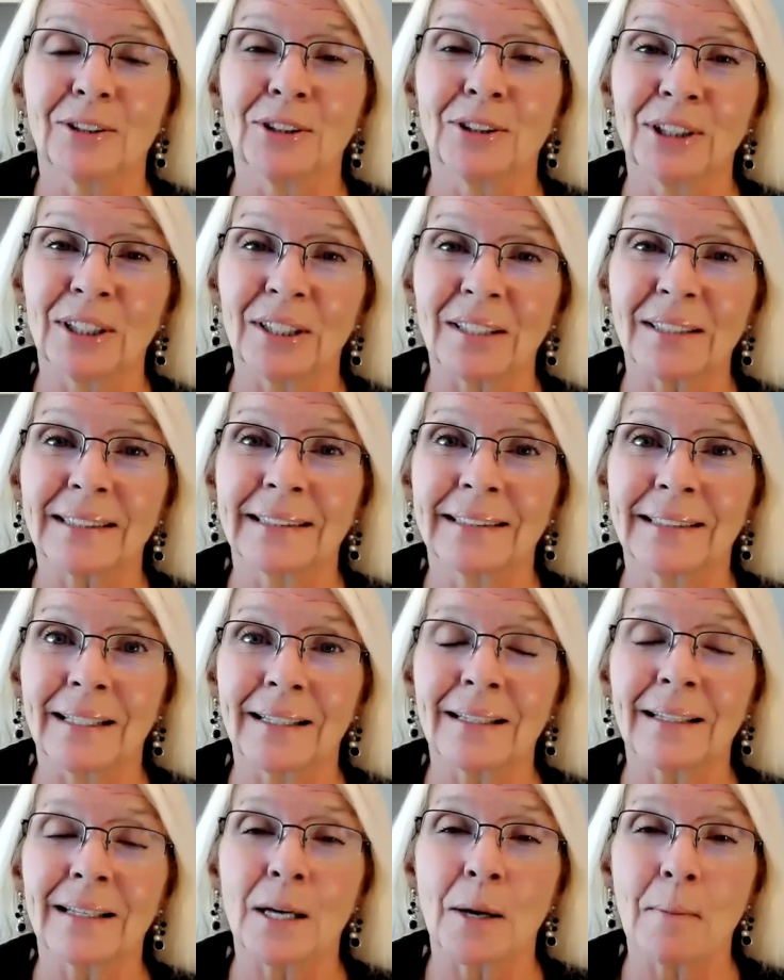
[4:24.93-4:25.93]
just
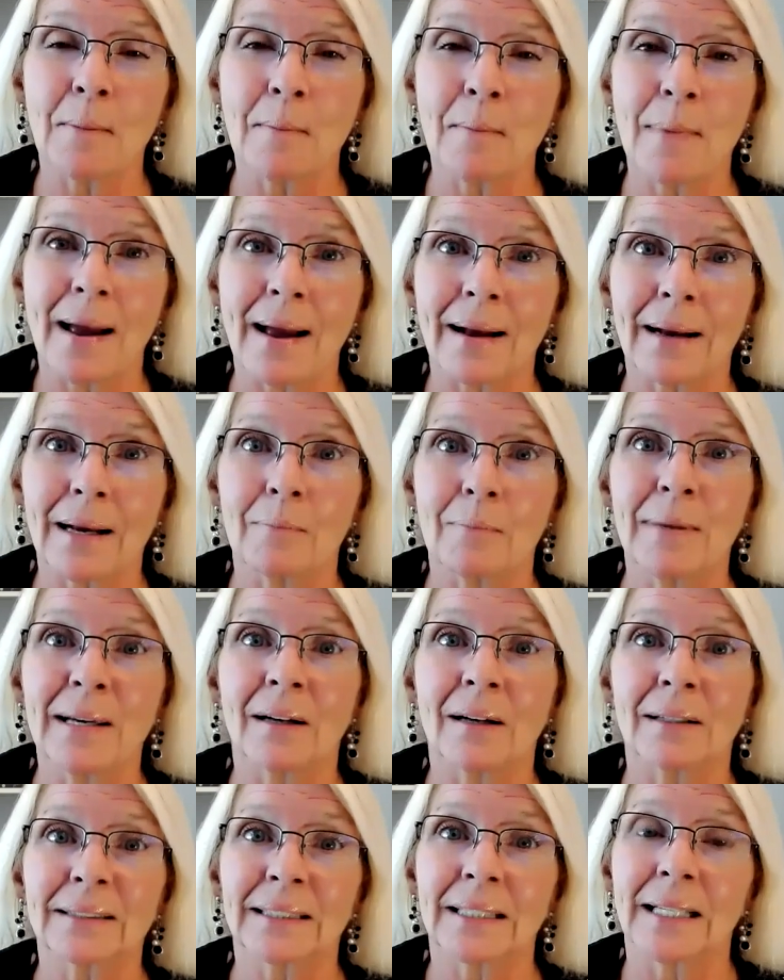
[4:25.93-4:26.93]
didn't come back
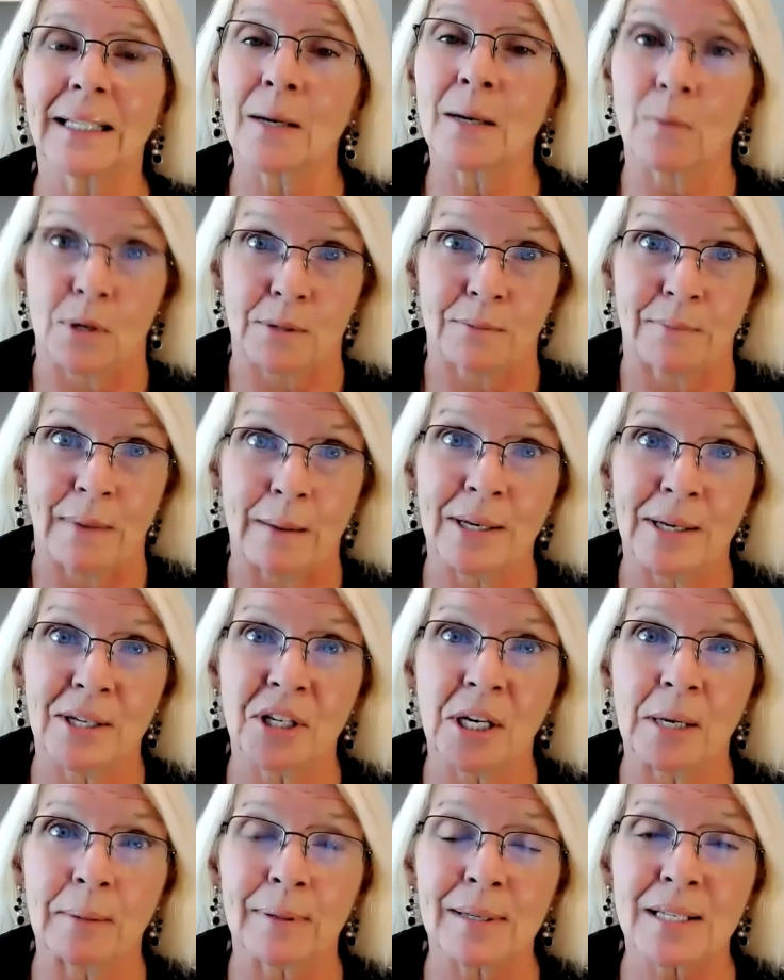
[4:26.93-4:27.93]
because it was maybe
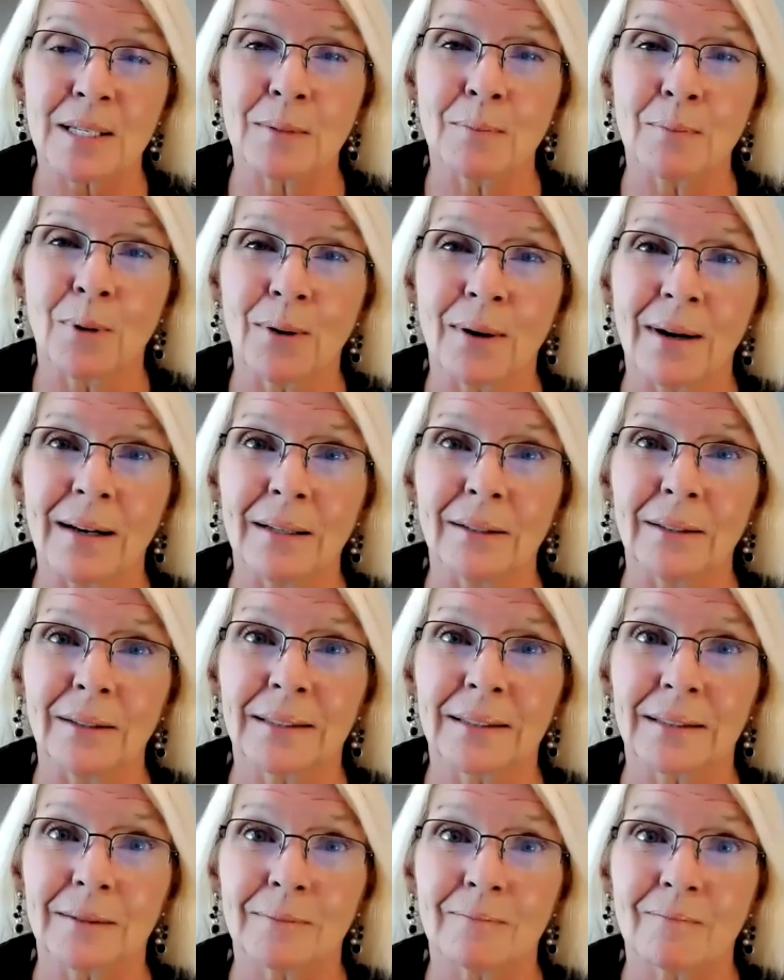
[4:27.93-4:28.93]
cheaper somewhere
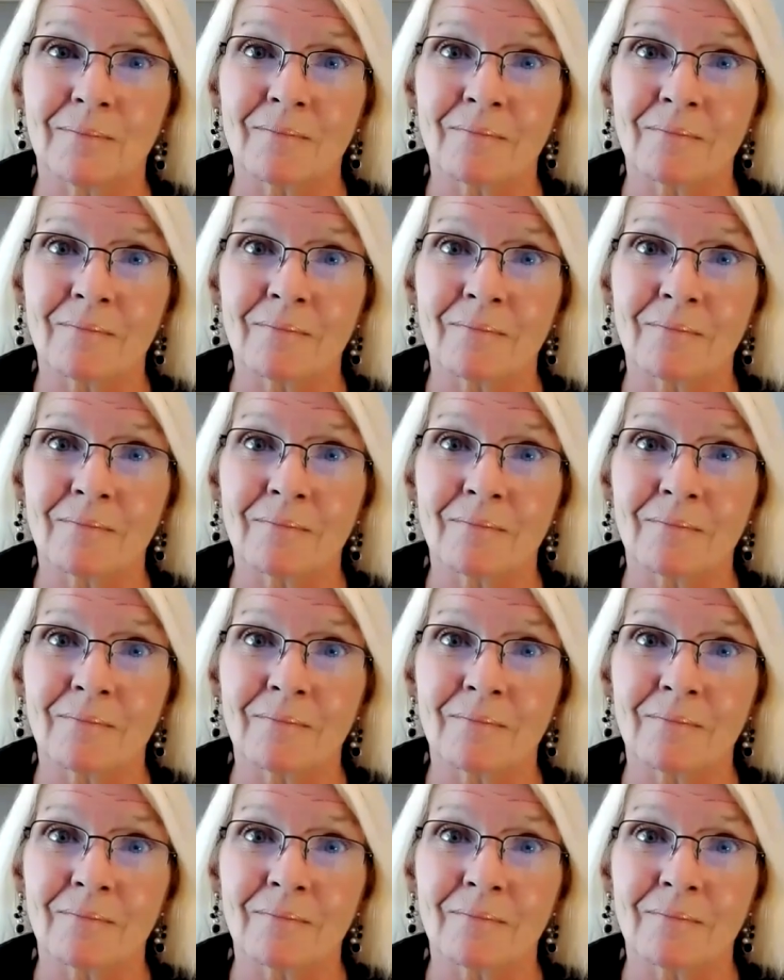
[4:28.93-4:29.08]
else.